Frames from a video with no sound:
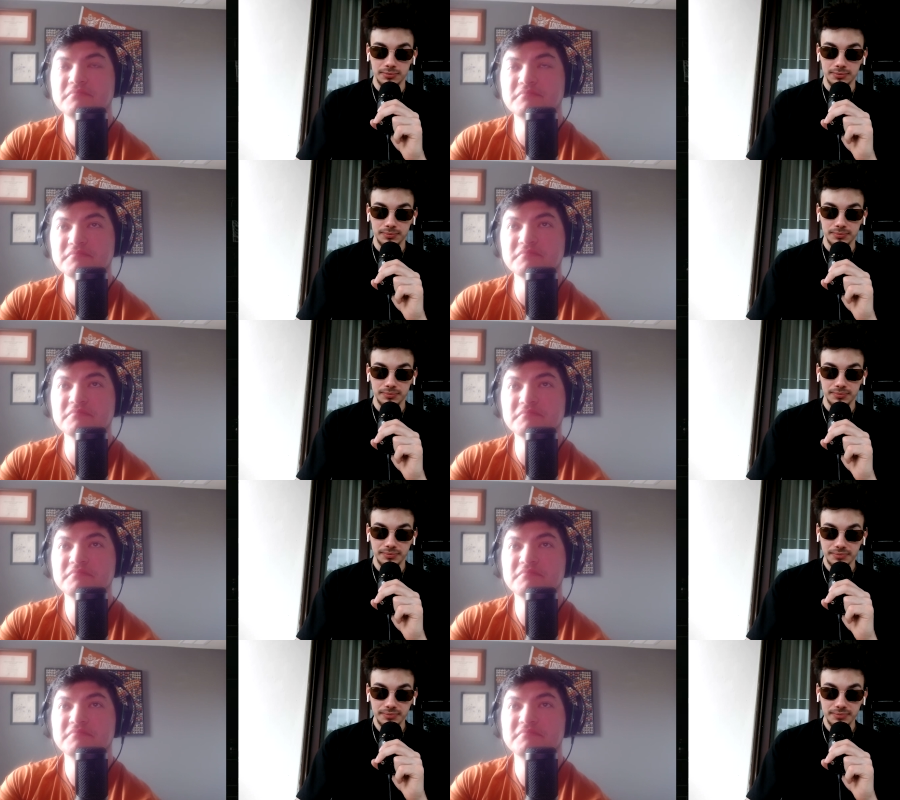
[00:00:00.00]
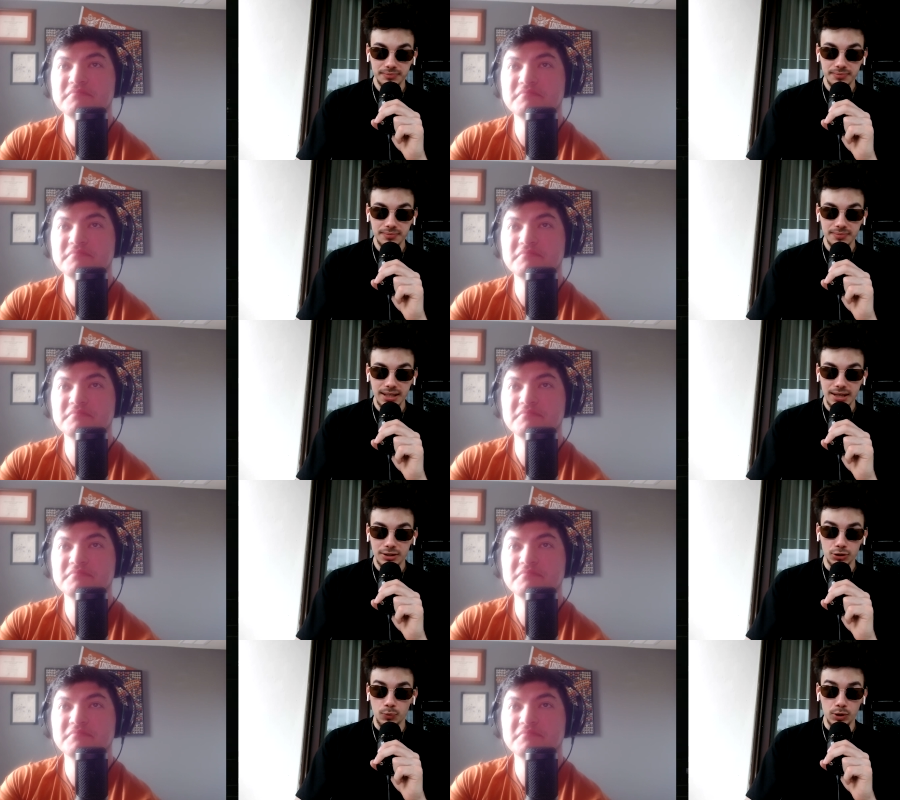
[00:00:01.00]
Speaker 1: Mm-hmm.
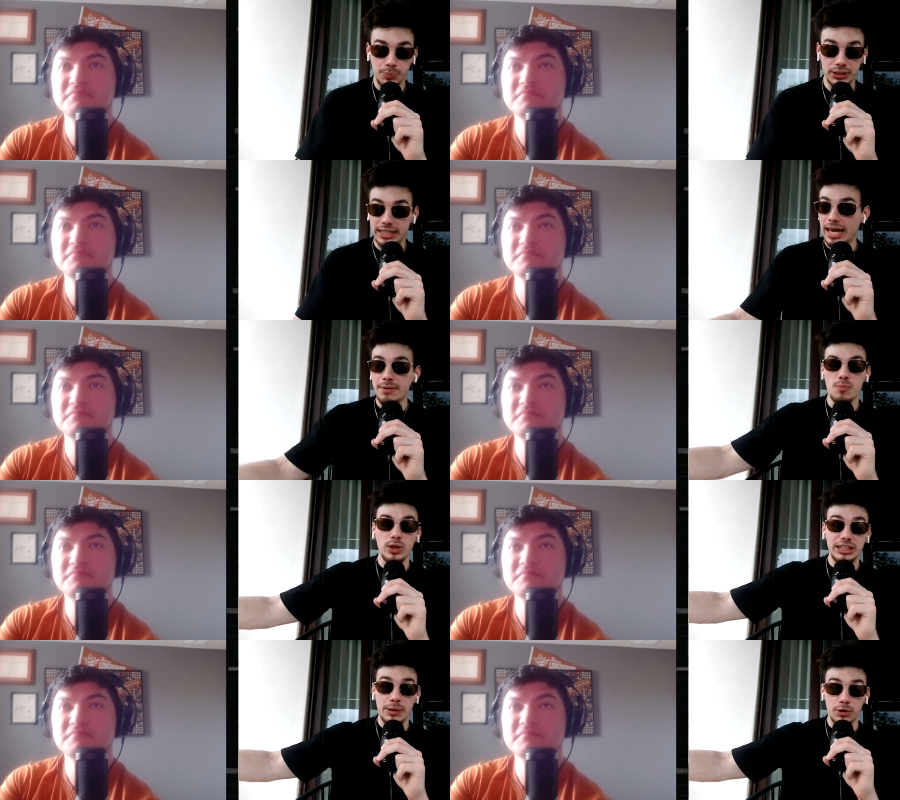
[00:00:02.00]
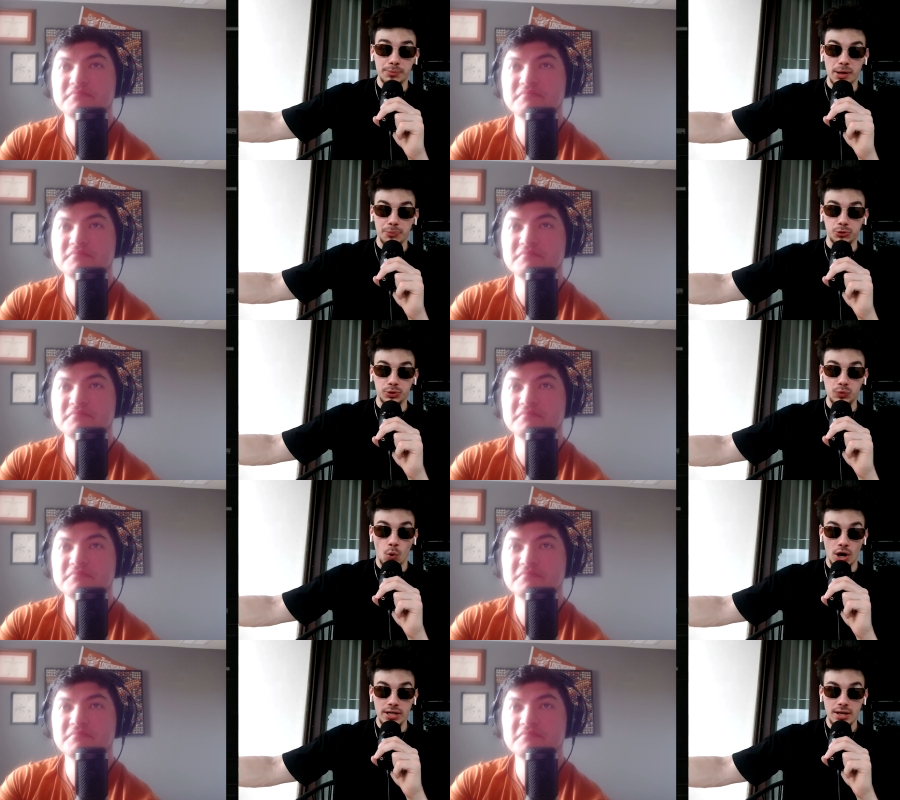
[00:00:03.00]
Dude, it would have put the game... West Ham would have been up
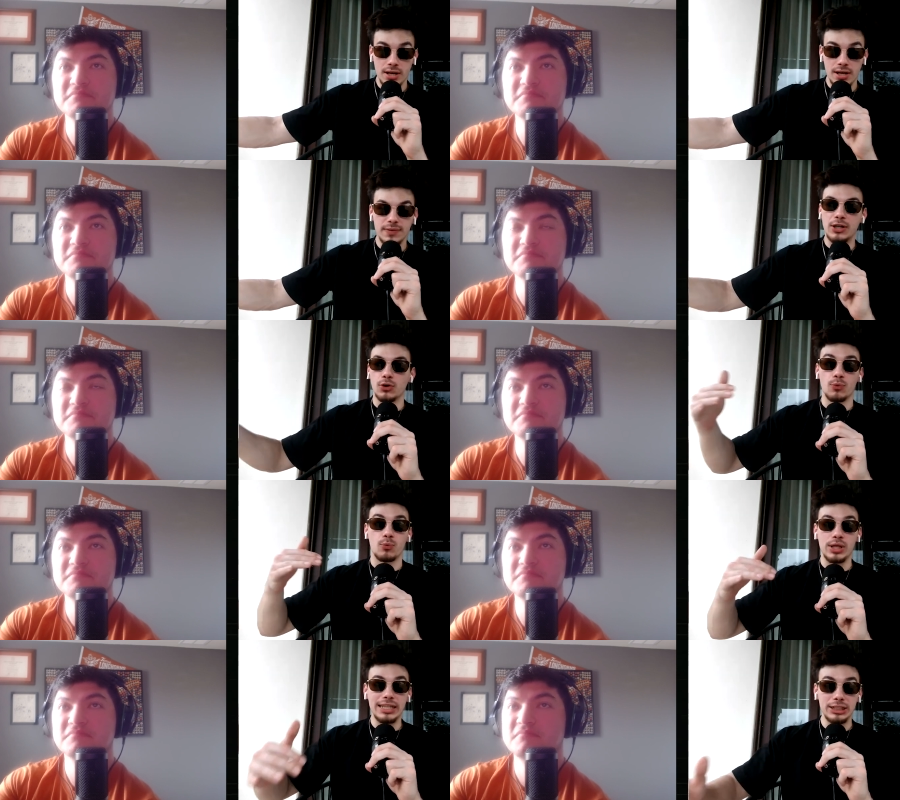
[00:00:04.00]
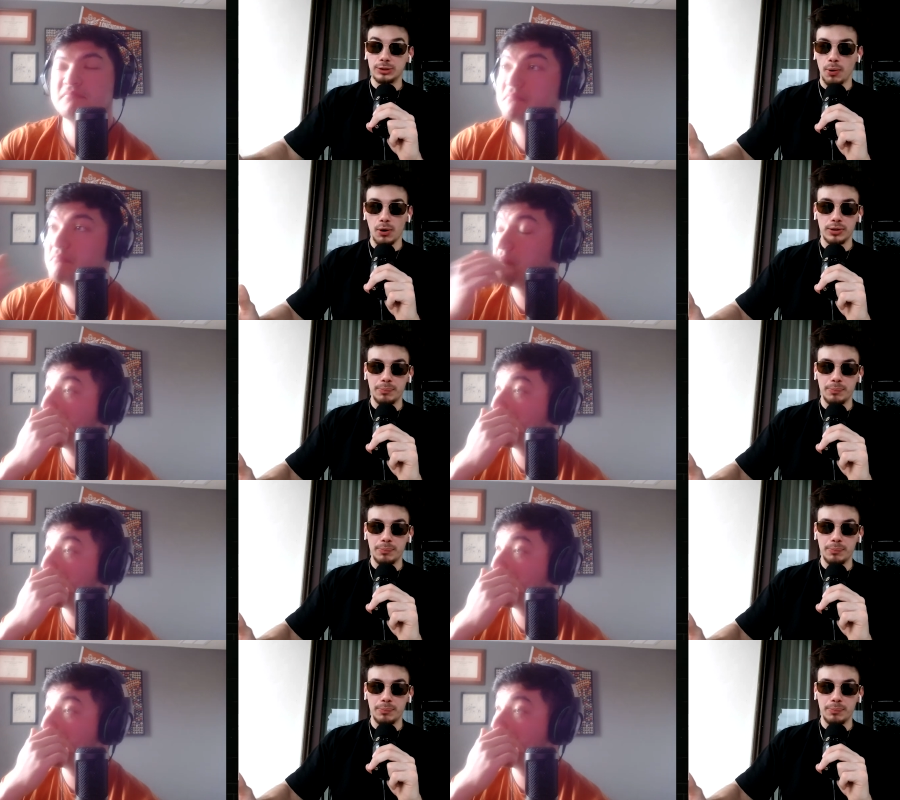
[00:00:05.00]
3-1. They could have really just parked the